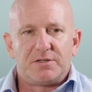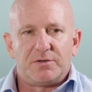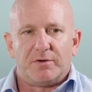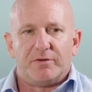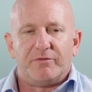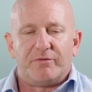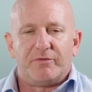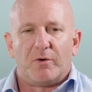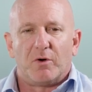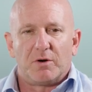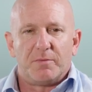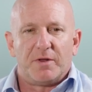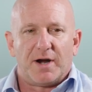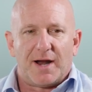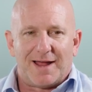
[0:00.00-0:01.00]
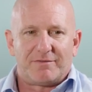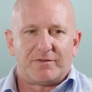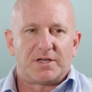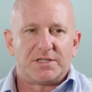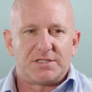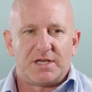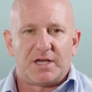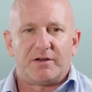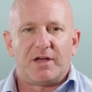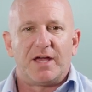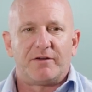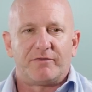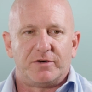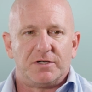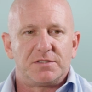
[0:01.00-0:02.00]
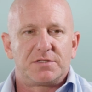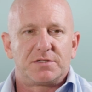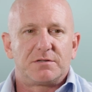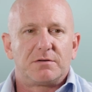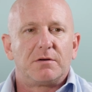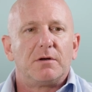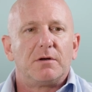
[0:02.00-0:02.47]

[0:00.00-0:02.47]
to inform their advocacy efforts.